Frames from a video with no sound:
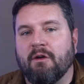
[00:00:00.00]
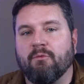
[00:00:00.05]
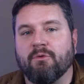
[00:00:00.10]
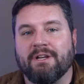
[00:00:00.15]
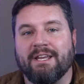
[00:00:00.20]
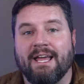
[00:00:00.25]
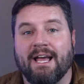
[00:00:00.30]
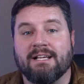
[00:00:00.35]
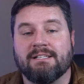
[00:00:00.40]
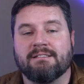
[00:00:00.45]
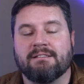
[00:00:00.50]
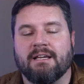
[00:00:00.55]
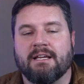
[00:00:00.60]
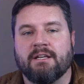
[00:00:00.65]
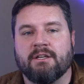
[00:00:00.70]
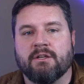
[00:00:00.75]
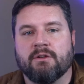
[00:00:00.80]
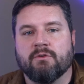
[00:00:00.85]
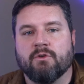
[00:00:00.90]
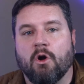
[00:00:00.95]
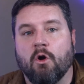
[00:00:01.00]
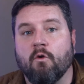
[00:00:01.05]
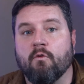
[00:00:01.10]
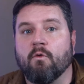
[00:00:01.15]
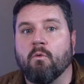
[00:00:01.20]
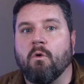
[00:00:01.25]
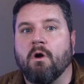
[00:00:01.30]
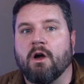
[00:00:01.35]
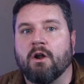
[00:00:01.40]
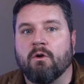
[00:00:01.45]
would guess and
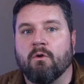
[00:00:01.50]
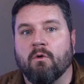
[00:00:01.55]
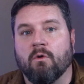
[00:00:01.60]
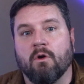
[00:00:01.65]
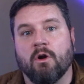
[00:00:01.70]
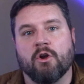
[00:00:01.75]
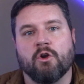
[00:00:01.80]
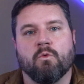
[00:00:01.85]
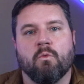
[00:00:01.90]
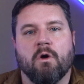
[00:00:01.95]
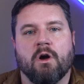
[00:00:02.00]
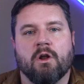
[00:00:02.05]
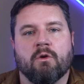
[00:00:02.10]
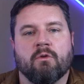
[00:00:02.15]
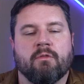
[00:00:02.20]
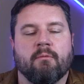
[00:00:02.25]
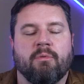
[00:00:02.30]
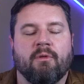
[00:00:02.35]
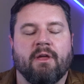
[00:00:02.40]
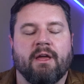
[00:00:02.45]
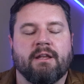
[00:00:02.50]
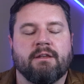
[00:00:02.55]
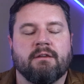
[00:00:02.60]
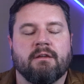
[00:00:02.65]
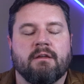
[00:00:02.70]
overwater or underwater the plant.